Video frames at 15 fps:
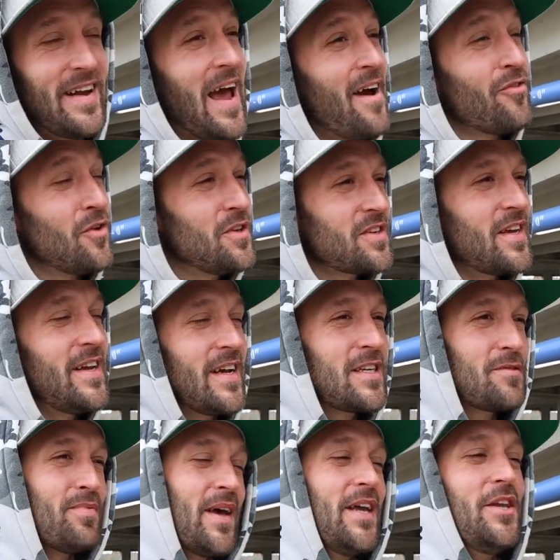and everyone's going to
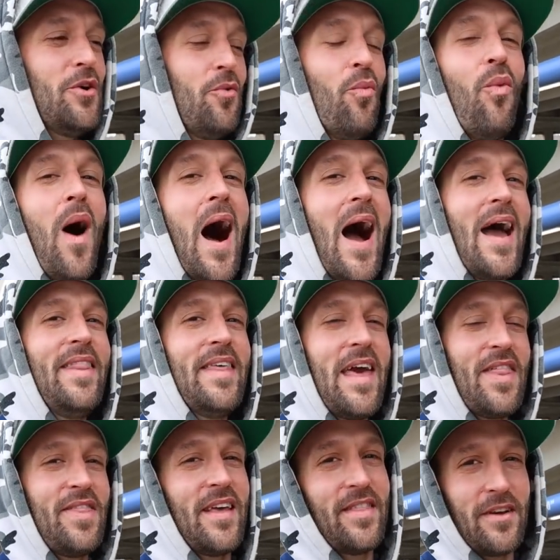explain to you why
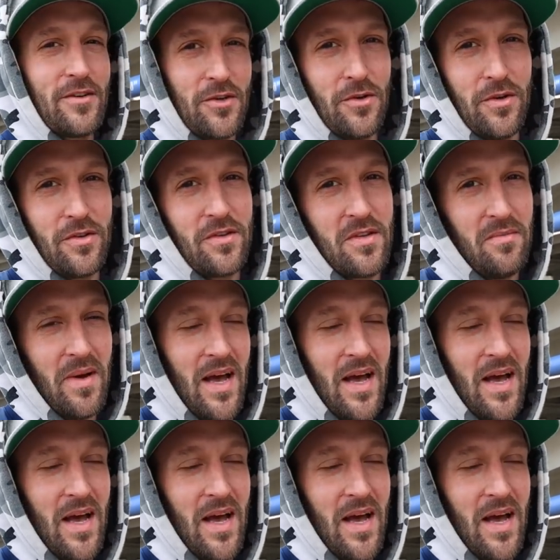they think their tuner is the